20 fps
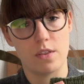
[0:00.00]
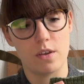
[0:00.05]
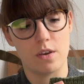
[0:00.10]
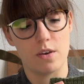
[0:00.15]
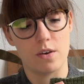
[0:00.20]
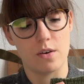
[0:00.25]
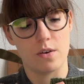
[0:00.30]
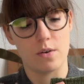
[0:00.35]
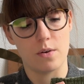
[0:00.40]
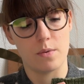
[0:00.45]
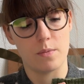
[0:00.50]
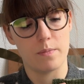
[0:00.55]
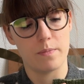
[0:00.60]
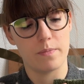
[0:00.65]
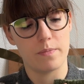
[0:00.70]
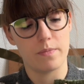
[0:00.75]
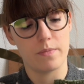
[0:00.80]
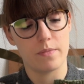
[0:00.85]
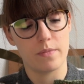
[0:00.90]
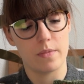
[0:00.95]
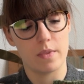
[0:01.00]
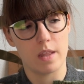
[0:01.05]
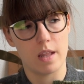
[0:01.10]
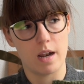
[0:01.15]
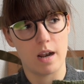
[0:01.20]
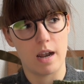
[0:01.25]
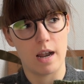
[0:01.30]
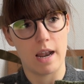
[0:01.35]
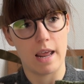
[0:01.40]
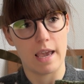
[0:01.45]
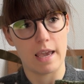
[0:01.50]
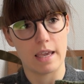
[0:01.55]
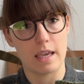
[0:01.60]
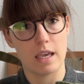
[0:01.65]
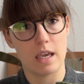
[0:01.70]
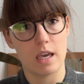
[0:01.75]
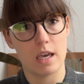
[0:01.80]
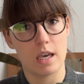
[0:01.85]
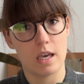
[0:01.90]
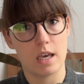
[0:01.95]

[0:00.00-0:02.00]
the leg.